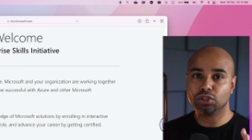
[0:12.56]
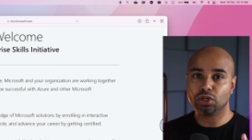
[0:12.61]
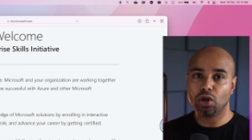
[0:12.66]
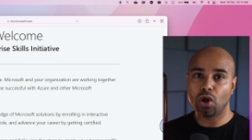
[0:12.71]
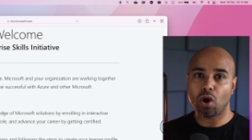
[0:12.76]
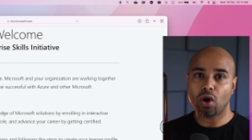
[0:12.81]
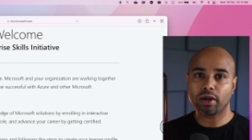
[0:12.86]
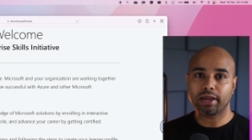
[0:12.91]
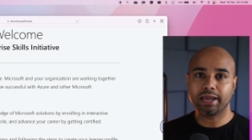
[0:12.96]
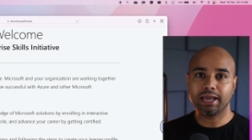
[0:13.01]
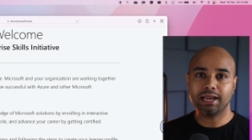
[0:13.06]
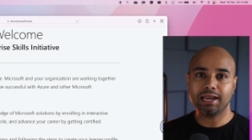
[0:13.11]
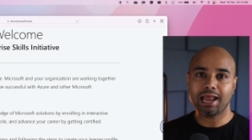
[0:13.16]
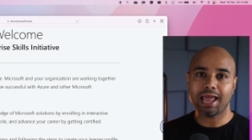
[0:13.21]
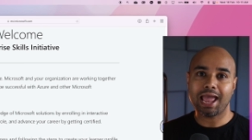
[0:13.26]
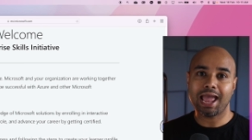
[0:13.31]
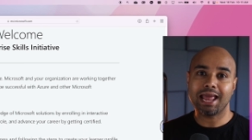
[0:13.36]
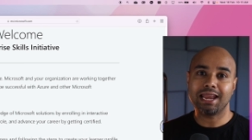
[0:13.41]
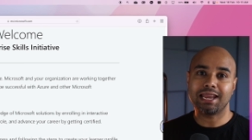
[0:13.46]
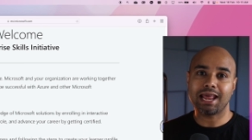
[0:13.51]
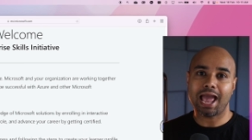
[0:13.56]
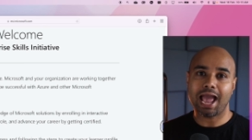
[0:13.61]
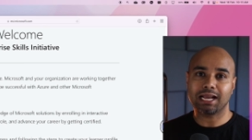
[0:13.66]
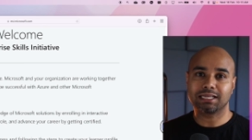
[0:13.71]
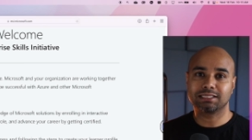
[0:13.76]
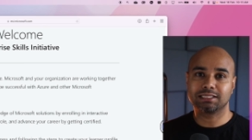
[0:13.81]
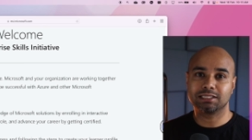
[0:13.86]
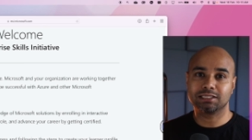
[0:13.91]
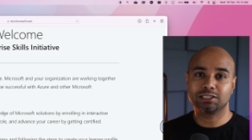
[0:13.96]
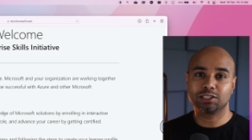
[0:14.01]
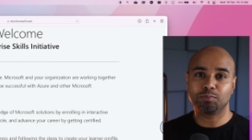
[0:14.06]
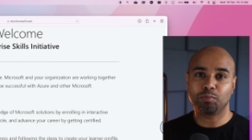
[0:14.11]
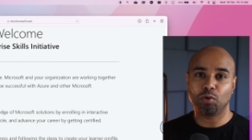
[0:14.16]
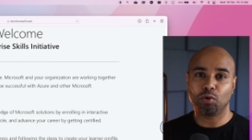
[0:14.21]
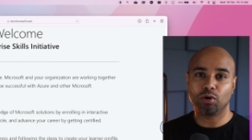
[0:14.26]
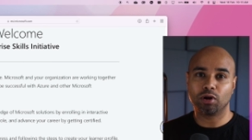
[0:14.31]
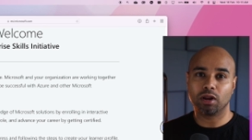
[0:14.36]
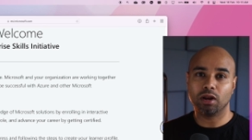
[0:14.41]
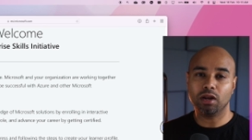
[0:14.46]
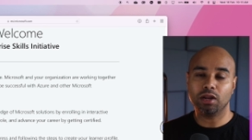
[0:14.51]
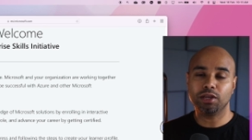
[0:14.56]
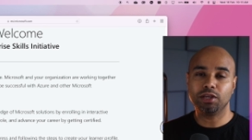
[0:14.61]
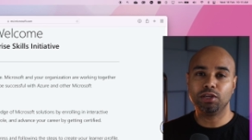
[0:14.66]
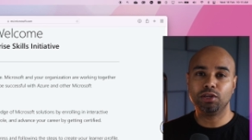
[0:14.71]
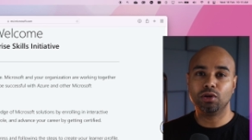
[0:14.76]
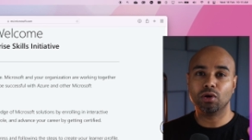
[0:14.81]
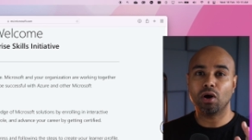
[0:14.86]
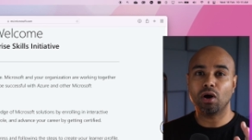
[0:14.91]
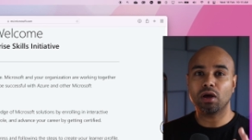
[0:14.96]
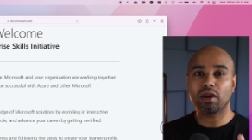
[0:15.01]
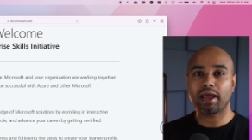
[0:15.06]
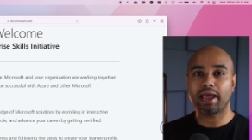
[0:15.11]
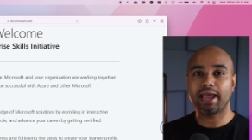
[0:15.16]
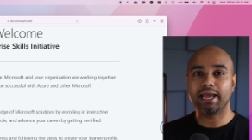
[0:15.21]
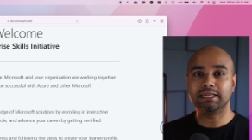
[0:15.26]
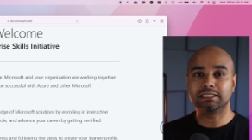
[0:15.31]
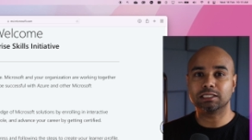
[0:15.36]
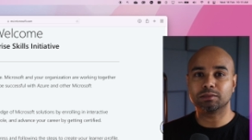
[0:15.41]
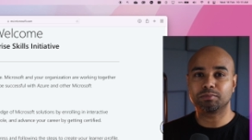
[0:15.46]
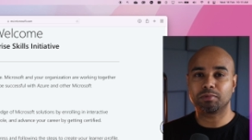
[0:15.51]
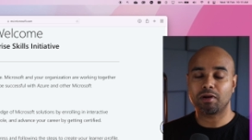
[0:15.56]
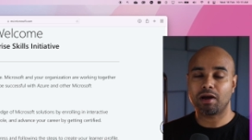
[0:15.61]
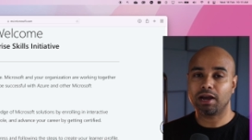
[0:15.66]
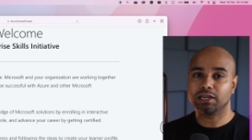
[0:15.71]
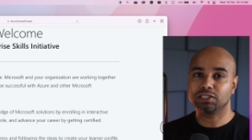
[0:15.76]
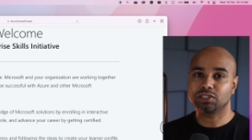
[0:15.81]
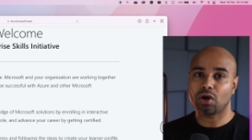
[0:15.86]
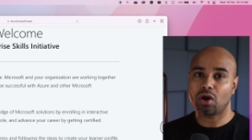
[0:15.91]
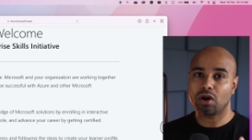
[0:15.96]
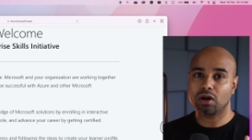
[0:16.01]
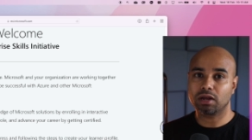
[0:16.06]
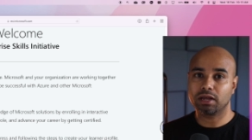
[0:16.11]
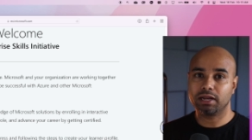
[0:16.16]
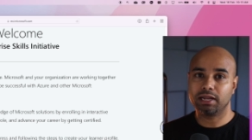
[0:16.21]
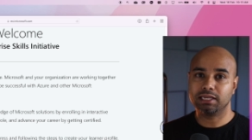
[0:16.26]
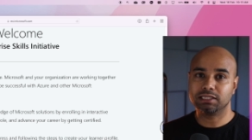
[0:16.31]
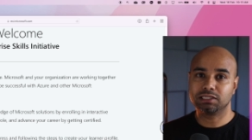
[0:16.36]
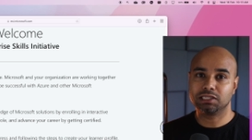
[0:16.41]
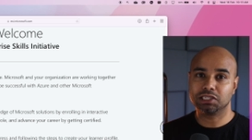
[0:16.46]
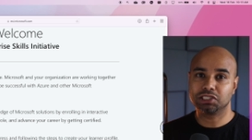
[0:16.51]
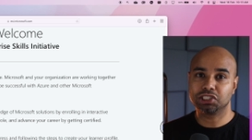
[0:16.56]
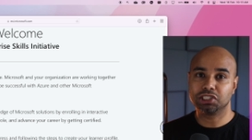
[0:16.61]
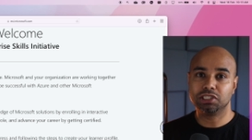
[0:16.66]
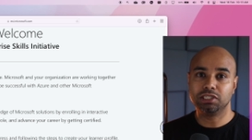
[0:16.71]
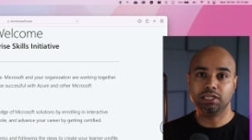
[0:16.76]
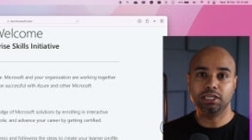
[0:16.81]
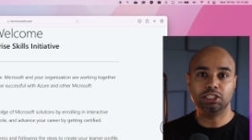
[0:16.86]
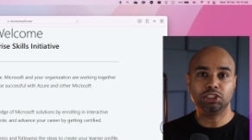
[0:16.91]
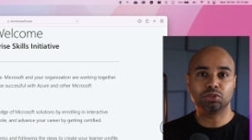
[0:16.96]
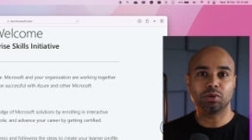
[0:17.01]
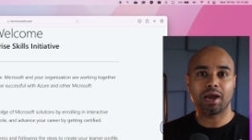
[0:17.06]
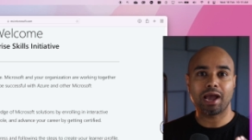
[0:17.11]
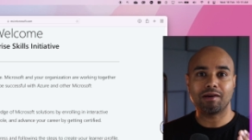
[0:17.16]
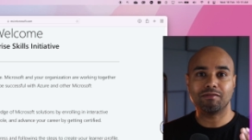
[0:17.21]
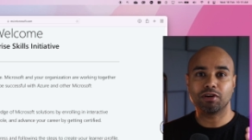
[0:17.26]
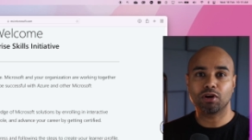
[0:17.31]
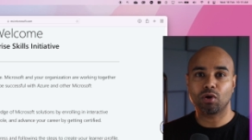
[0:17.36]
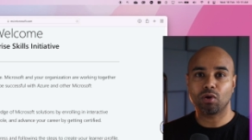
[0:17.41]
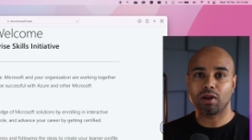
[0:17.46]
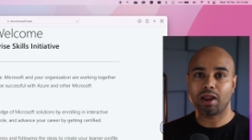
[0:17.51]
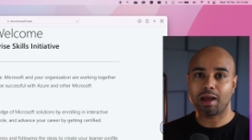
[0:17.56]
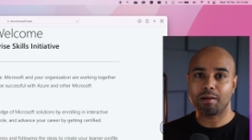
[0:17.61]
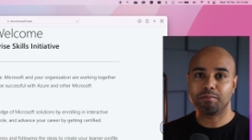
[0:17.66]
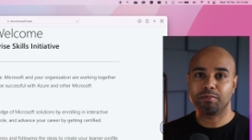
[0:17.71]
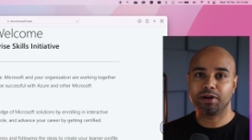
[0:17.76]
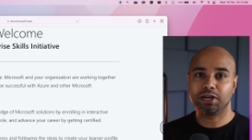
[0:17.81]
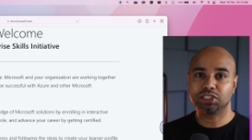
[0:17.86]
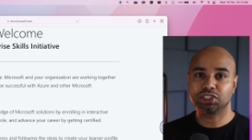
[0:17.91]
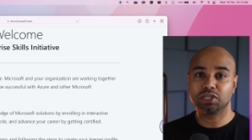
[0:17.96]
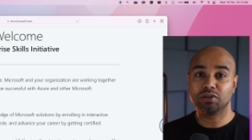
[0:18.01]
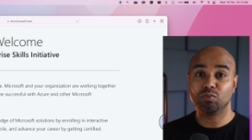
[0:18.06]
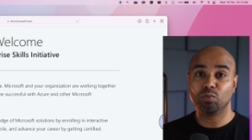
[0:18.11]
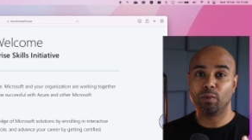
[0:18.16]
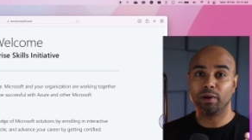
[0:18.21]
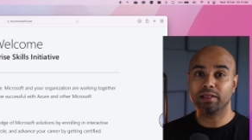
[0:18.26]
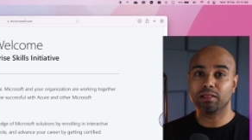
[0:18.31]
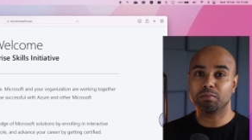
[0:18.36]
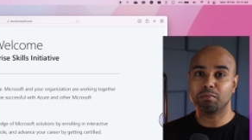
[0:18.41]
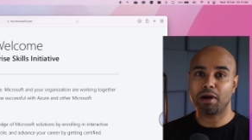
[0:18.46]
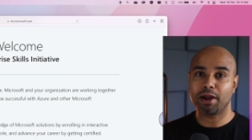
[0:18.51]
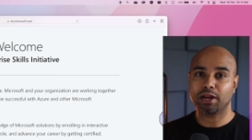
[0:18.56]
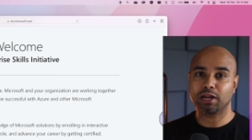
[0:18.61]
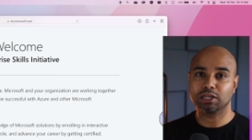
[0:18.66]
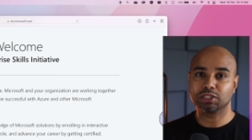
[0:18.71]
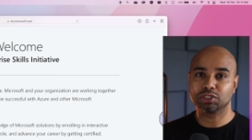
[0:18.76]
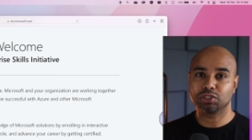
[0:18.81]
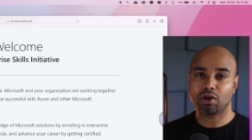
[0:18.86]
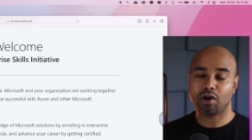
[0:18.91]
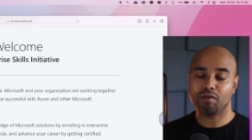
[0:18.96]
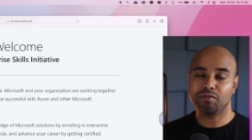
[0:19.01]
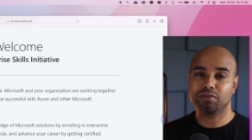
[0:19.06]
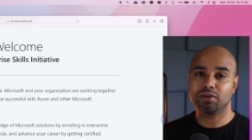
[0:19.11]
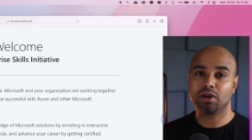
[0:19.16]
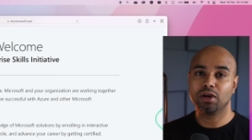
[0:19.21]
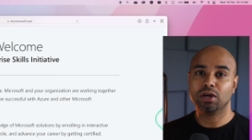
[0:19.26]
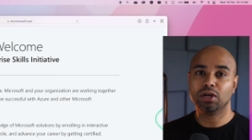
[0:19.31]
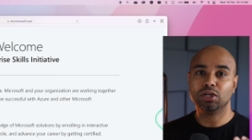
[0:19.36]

To log in and access the portal, your enterprise organization need to have a collaboration with Microsoft